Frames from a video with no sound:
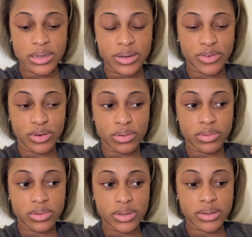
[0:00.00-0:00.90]

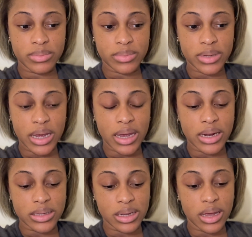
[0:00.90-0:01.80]
difficult getting
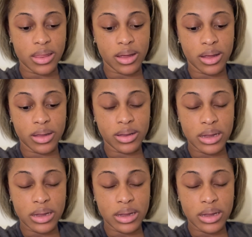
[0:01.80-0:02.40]
it together.